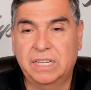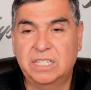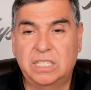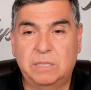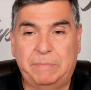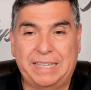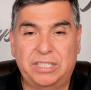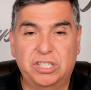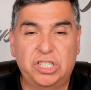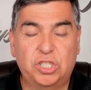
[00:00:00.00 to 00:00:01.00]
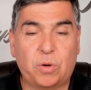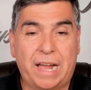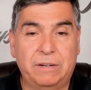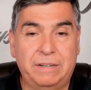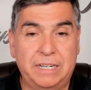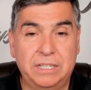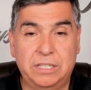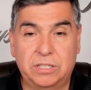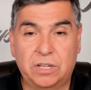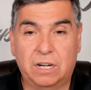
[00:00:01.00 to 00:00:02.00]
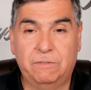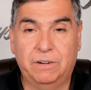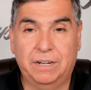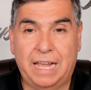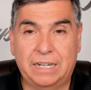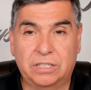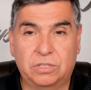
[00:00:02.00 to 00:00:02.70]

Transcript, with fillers: Spencer Strider is the starter for Atlanta.